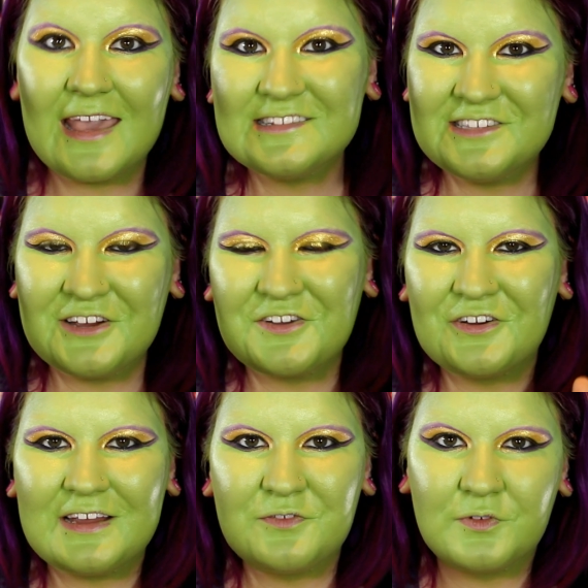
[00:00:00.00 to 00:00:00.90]
hands are
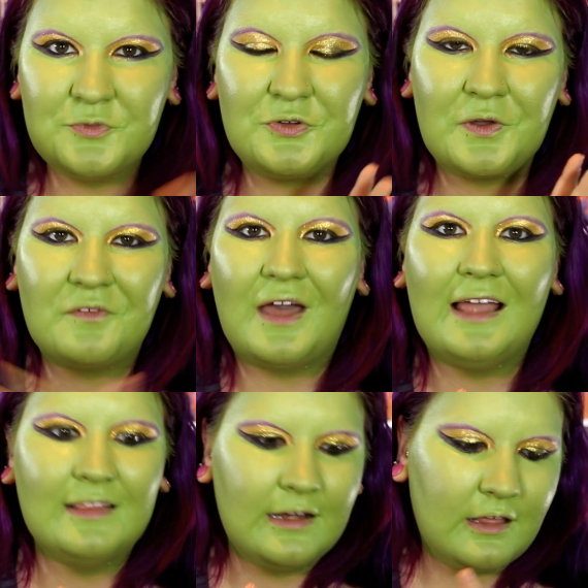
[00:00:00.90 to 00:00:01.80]
green from doing all the
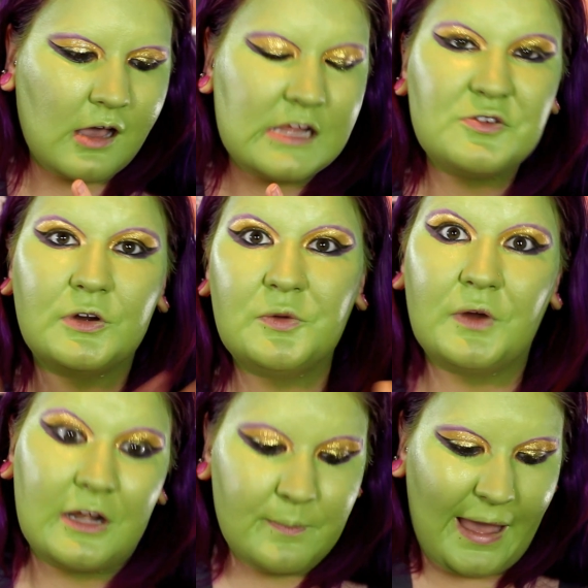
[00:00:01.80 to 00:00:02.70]
highlighting, contouring,
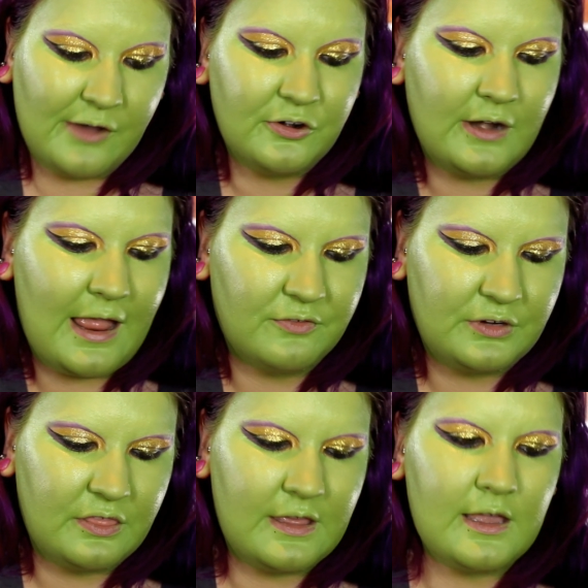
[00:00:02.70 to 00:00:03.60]
we're gonna powder
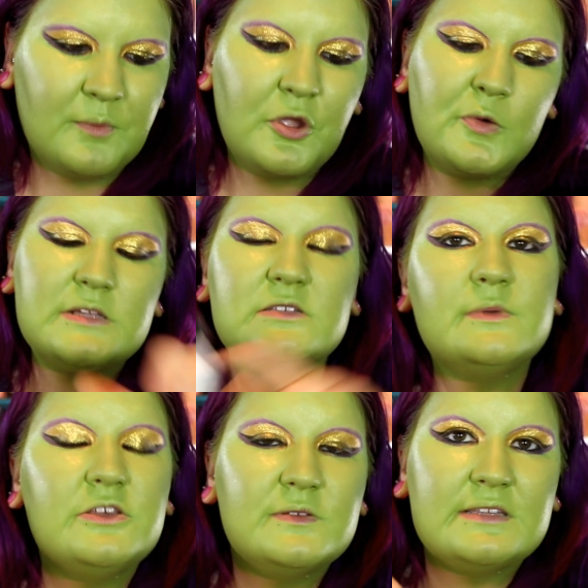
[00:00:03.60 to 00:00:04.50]
everything. I'm going to
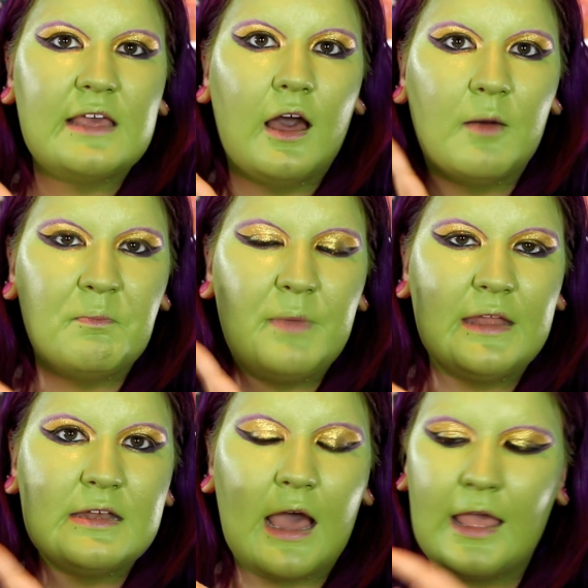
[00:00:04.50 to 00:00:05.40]
be using um,
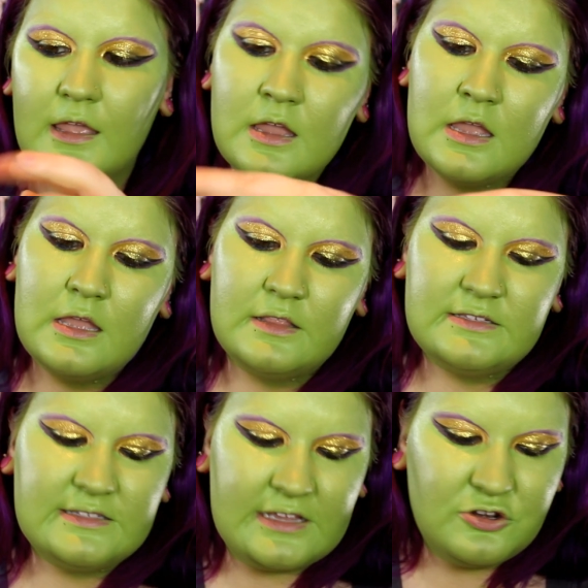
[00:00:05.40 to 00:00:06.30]
Ben Nye.
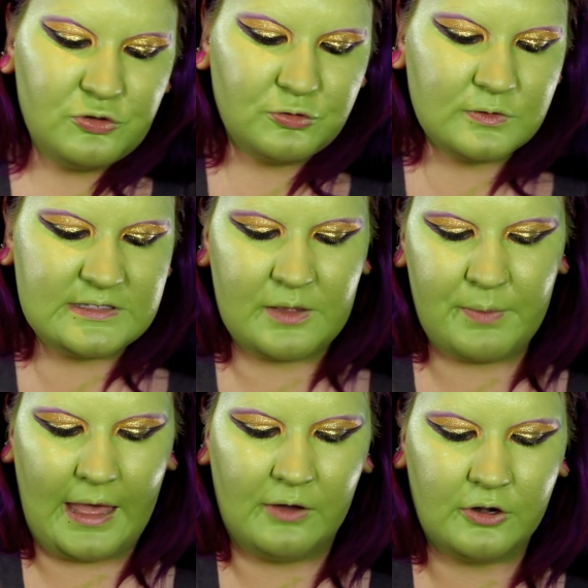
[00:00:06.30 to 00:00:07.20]
This is a neutral
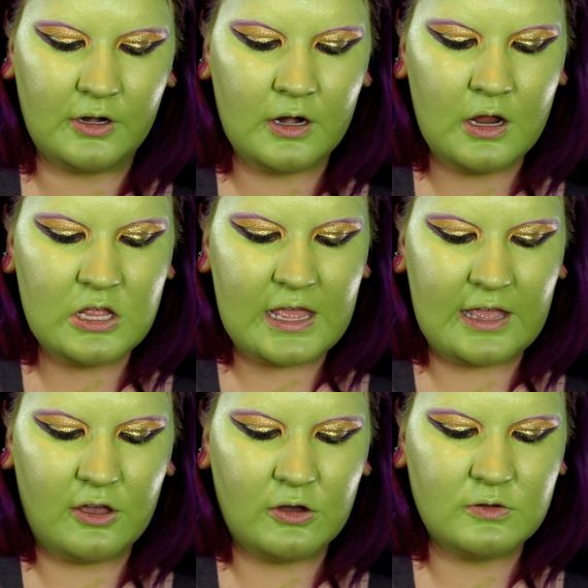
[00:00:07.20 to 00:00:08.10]
set powder.
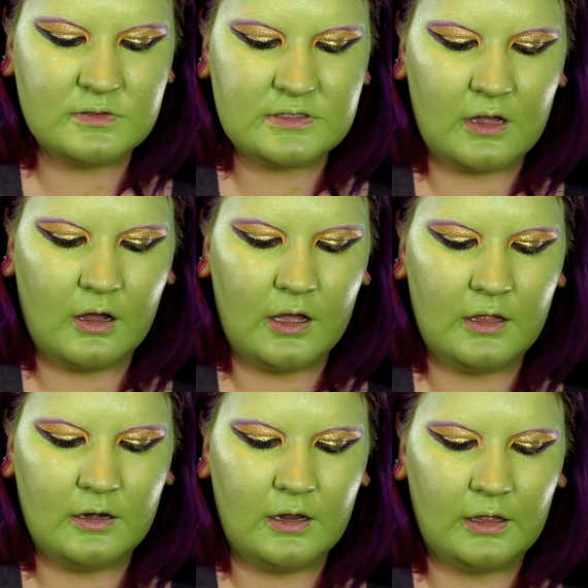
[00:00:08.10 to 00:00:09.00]
It goes
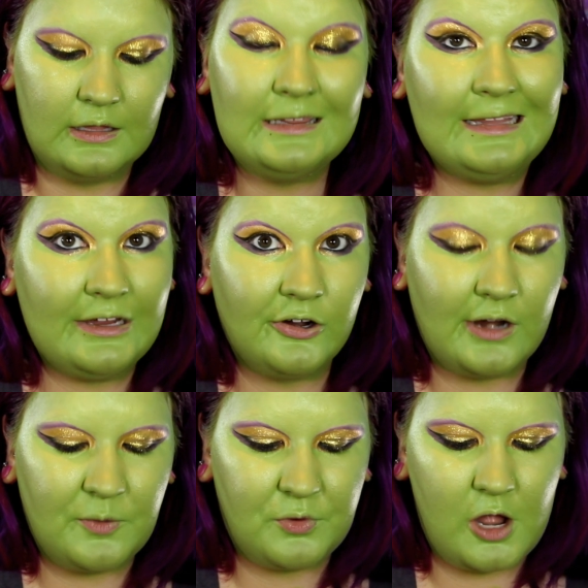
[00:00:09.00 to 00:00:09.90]
on clear,
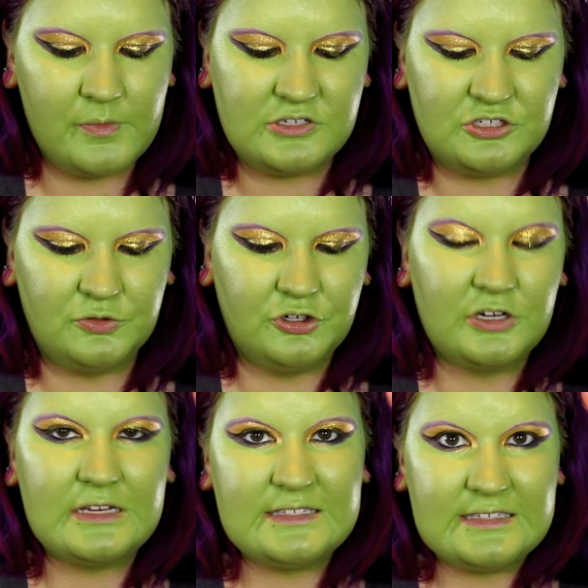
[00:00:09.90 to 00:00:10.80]
I promise you.
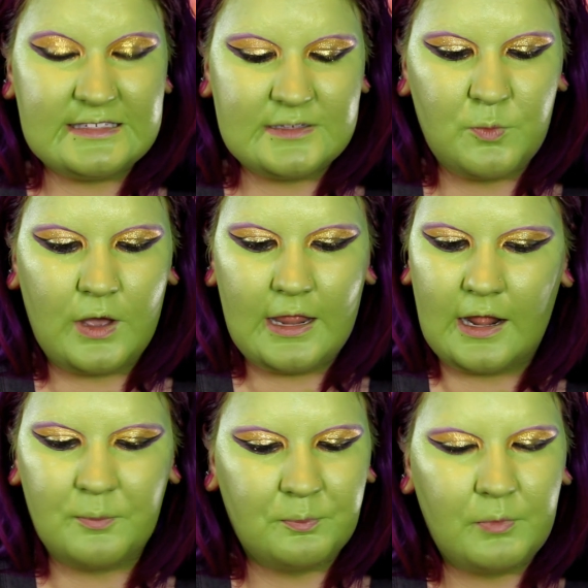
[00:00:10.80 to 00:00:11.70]
You're gonna see some white,
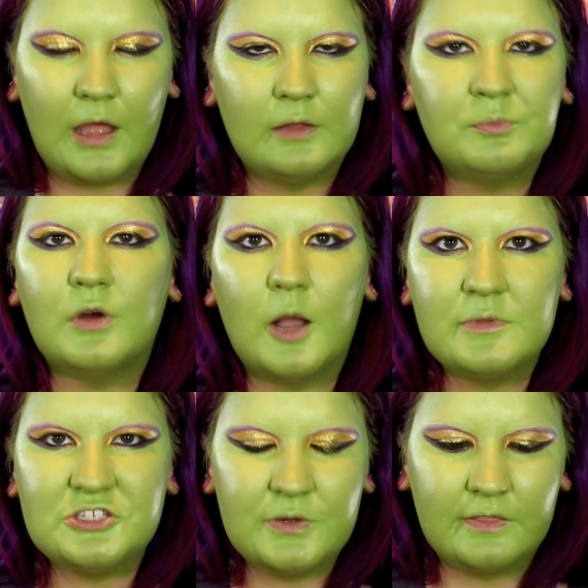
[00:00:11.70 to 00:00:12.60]
I, I
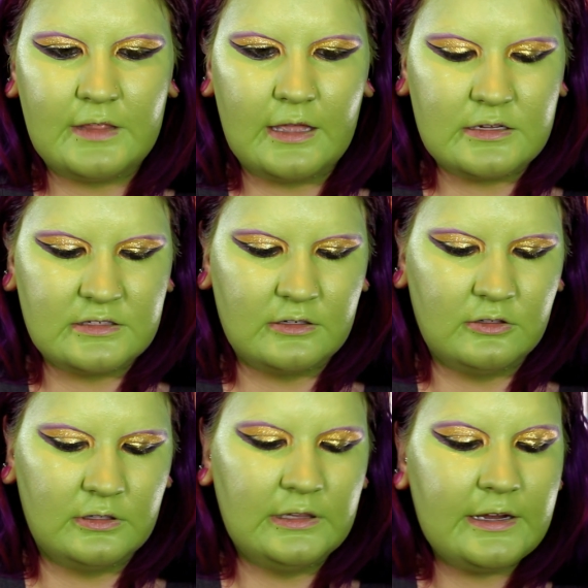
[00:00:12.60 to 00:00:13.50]
promise you at the end it's gonna
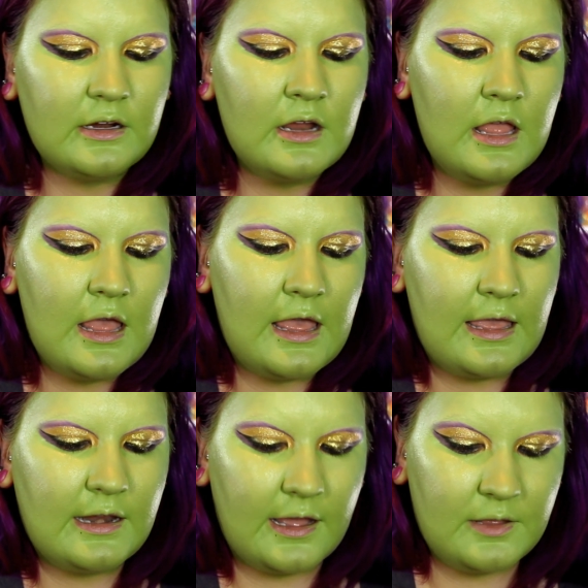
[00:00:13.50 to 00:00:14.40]
look clear.
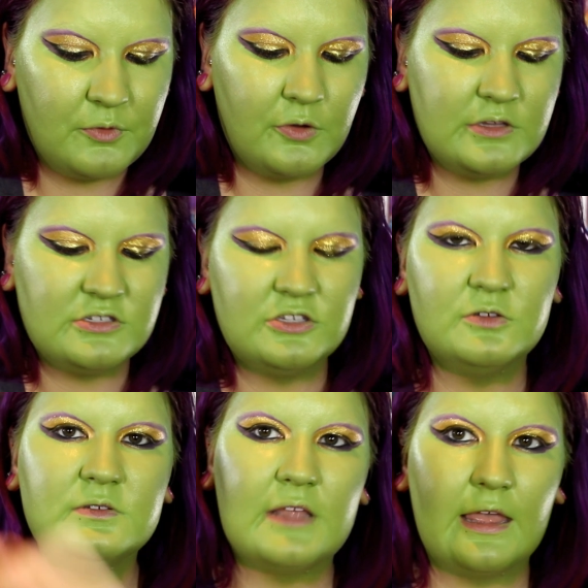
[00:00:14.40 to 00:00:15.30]
And I am going to
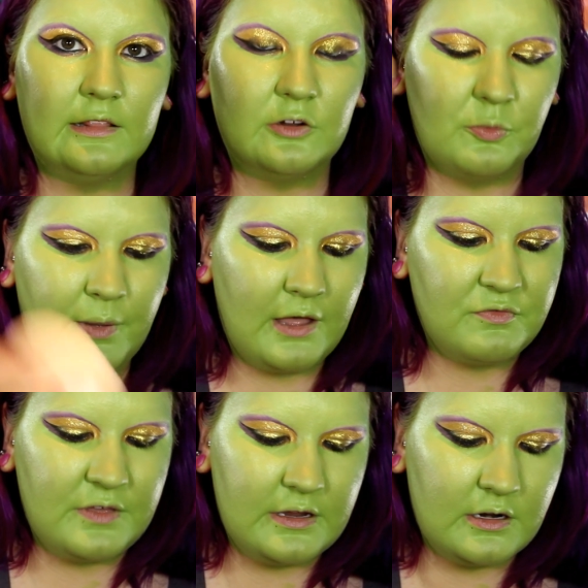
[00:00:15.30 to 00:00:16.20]
use a little
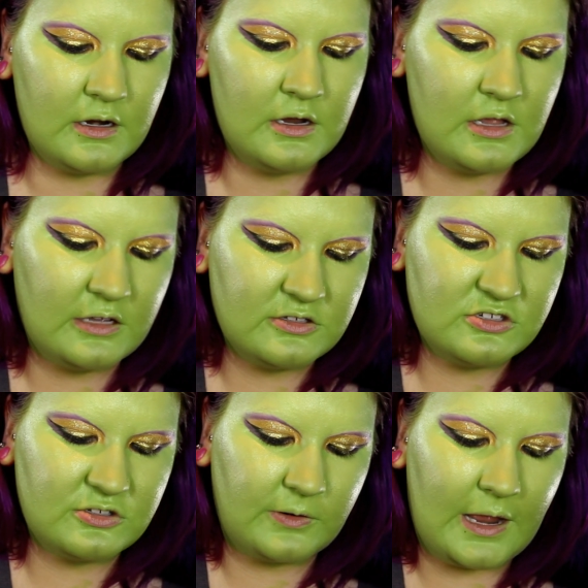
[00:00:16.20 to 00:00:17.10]
puff here. So
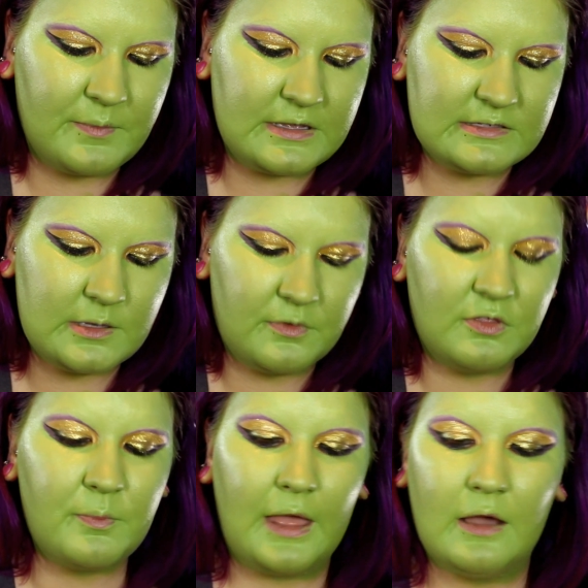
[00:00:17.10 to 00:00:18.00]
just grabbing some
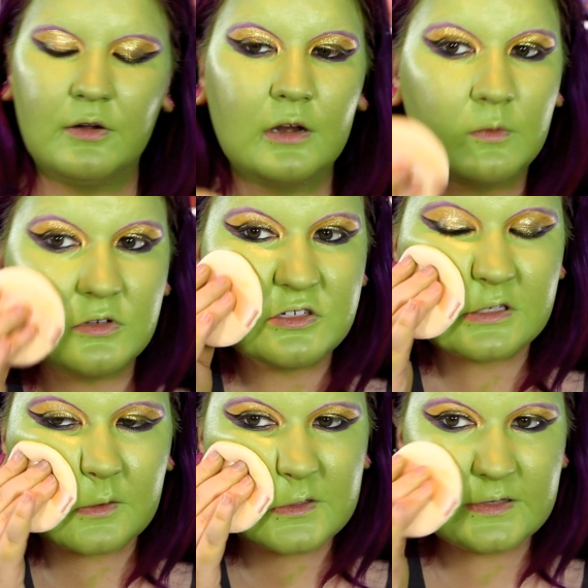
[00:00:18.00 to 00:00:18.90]
of the powder, we're
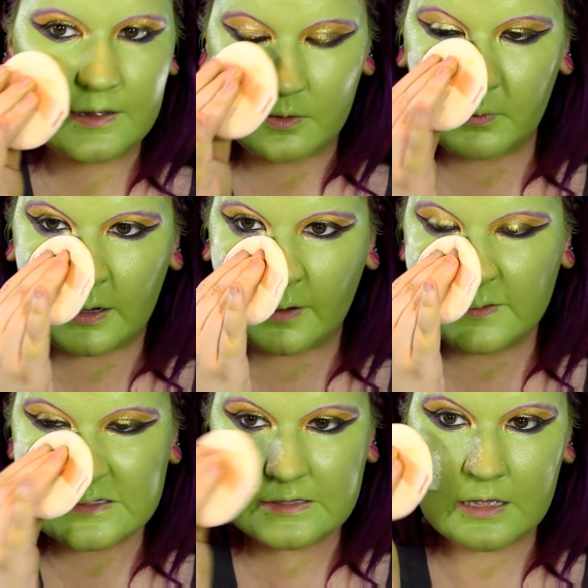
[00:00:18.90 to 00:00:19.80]
just gonna set it right on
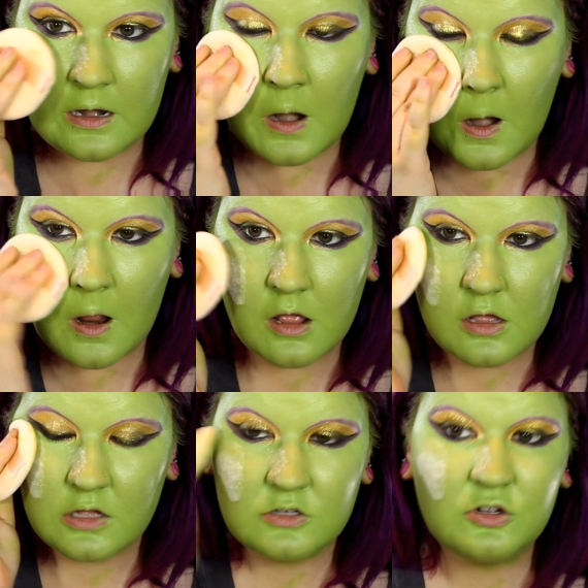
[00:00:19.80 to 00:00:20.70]
the skin.
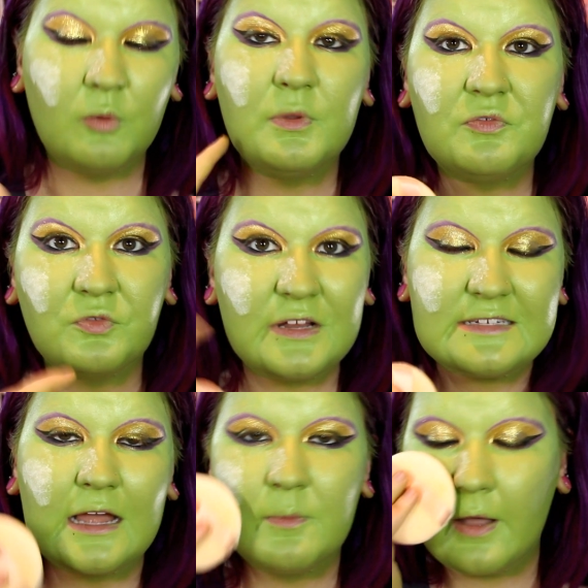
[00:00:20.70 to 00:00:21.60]
Don't be
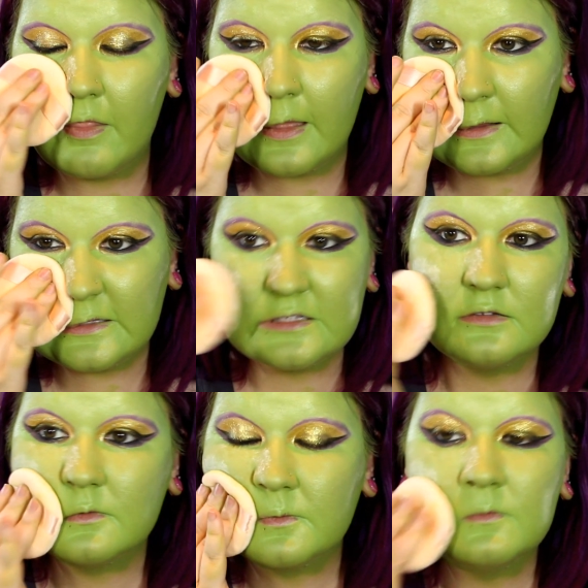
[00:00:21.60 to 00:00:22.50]
freaked out by this.